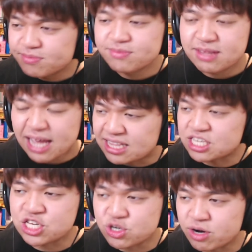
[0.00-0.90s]
and the
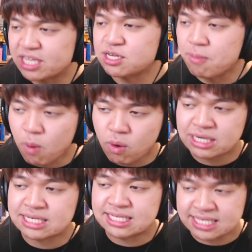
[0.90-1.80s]
strings are more
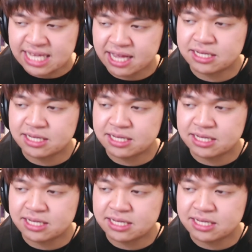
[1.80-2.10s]
distinct.